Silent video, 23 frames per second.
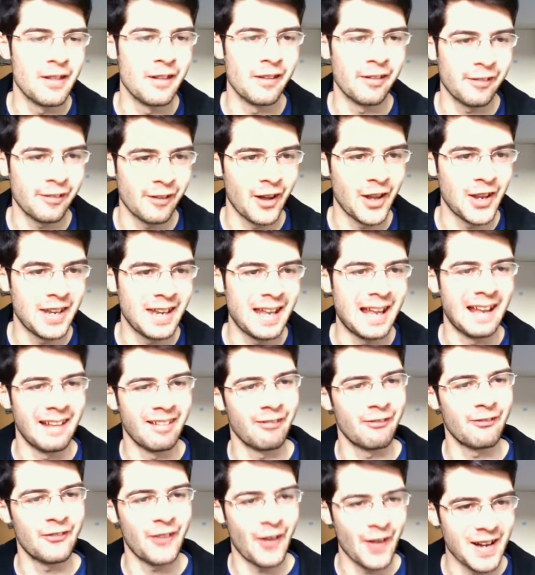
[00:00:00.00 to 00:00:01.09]
the sun
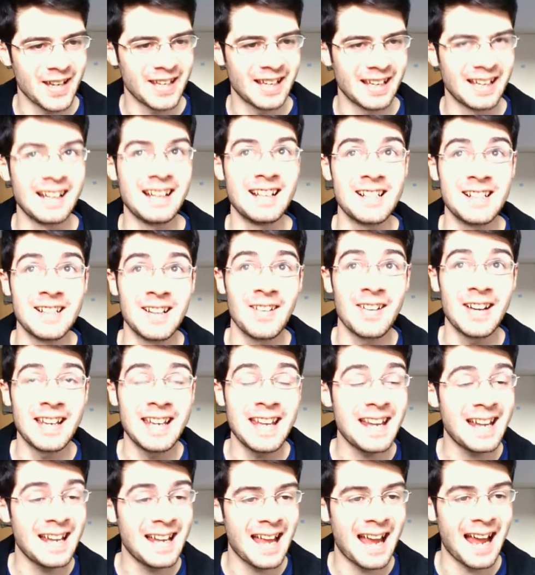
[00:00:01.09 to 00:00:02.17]
is finally
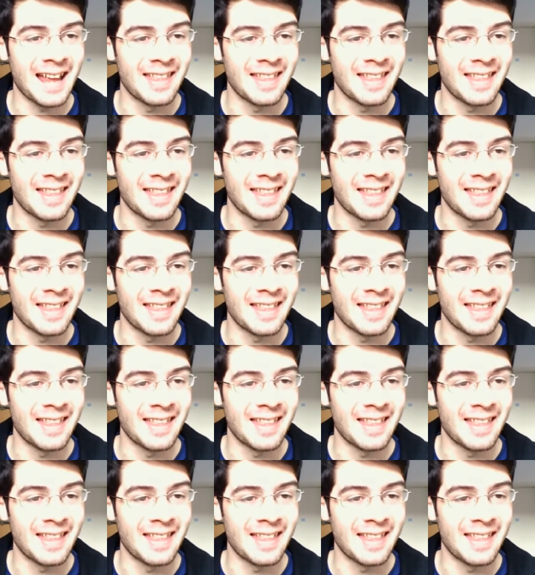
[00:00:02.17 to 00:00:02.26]
shining